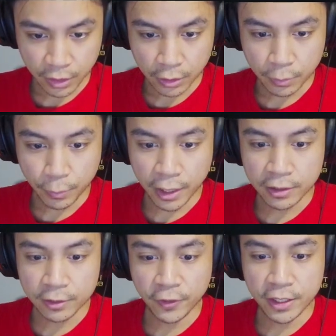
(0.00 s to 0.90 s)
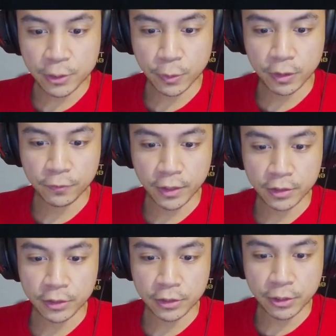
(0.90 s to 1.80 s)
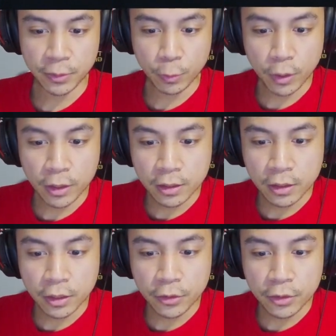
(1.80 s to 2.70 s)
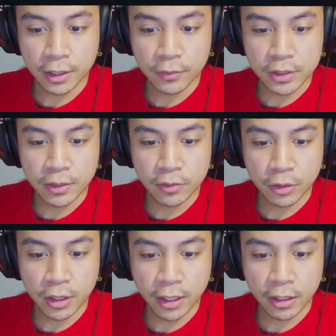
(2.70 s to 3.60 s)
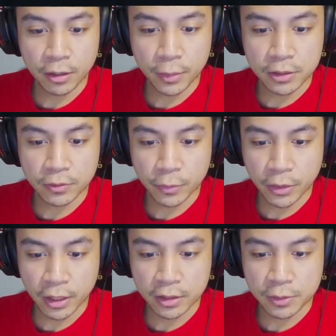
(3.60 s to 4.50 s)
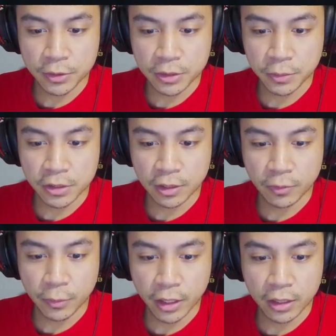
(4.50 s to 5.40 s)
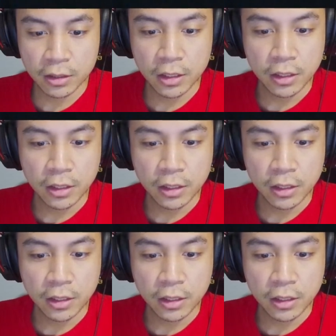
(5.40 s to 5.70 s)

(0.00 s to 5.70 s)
Main phase quick effect. You contribute one other level 7 or higher monster from your hand. Special summon this card from your hand.